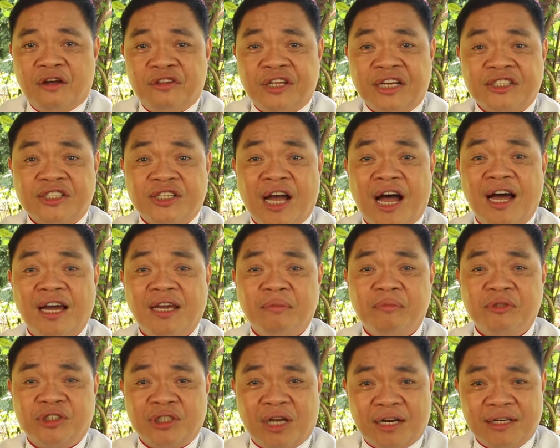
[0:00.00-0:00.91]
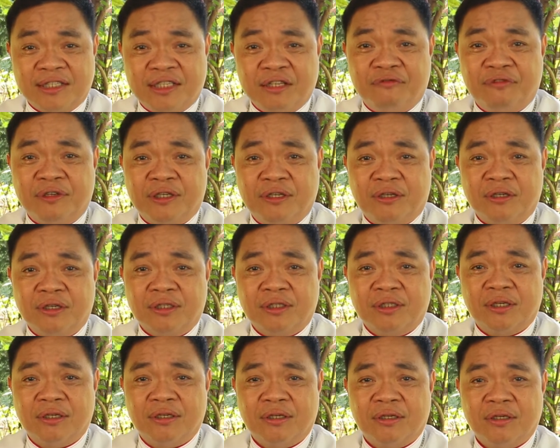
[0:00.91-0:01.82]
The times are difficult.
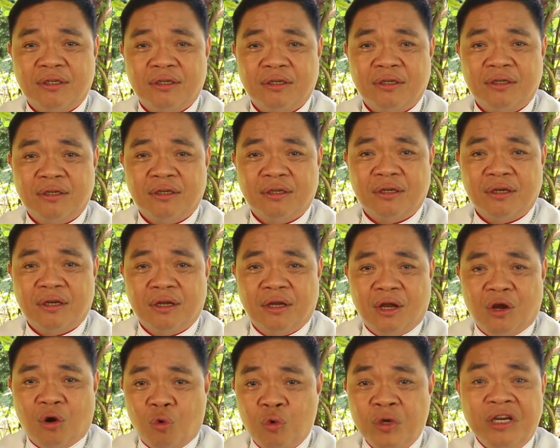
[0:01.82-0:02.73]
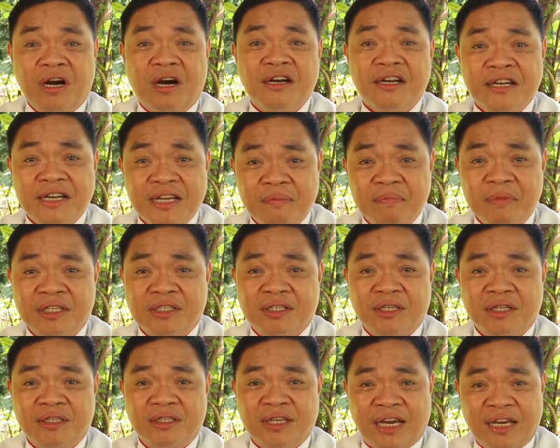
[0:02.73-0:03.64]
We are
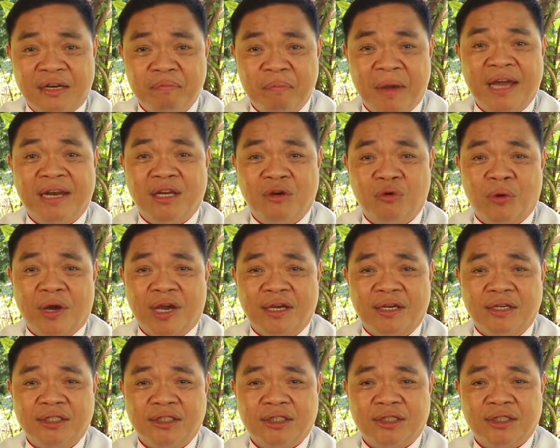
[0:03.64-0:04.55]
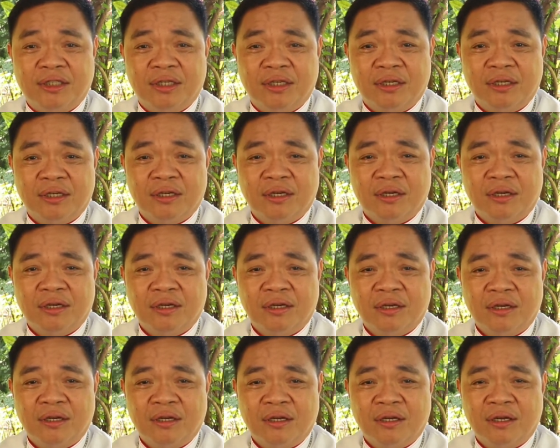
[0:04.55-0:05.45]
limited in many ways.
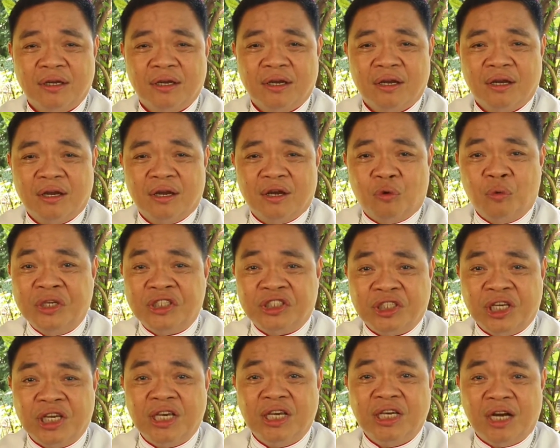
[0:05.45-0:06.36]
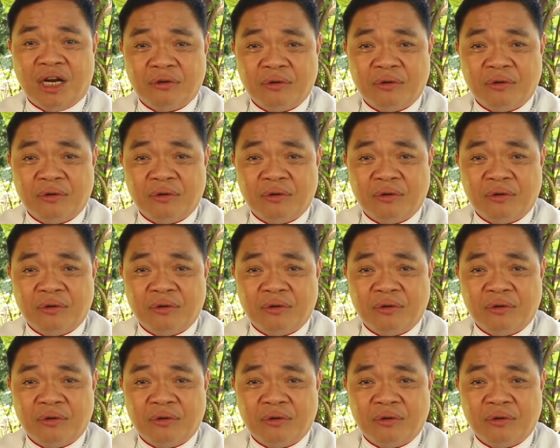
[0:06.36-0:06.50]
We see